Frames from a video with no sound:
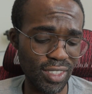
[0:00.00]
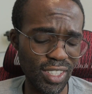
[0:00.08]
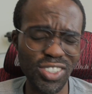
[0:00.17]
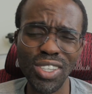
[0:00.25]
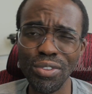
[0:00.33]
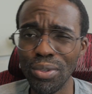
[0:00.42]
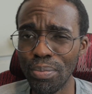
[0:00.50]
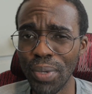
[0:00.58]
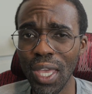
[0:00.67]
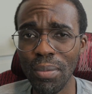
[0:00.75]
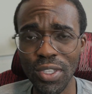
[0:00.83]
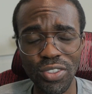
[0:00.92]
there's several
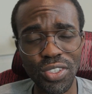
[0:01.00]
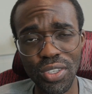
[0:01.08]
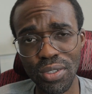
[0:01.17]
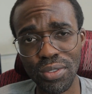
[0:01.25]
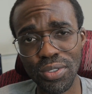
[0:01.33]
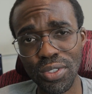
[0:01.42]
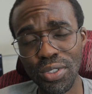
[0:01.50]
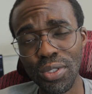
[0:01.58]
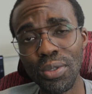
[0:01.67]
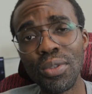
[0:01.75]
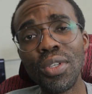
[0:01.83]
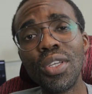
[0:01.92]
payment tiers you
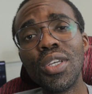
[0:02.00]
do.